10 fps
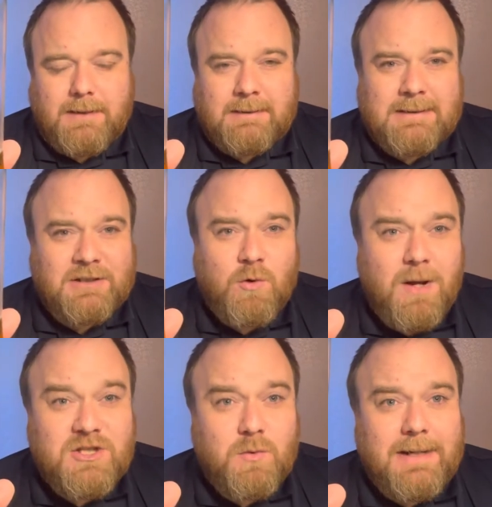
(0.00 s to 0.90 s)
It's
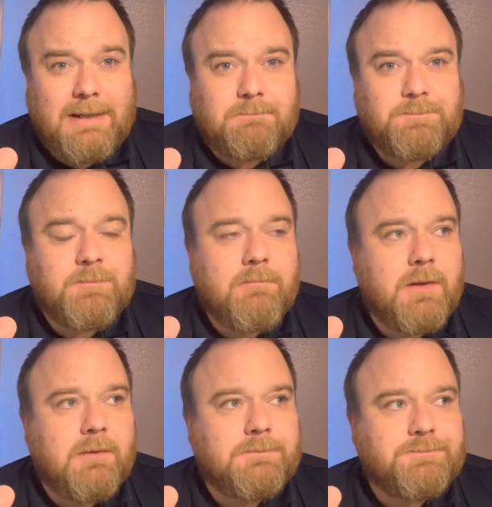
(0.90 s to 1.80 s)
quite sweet.
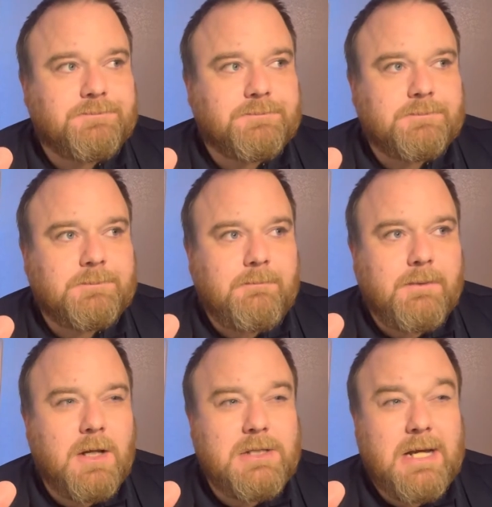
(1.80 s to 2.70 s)

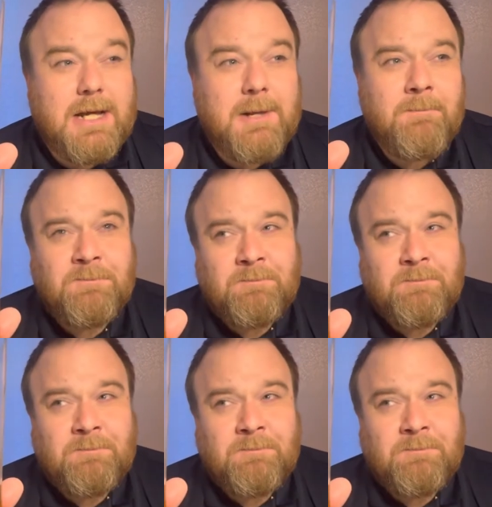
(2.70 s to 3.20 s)
I'd say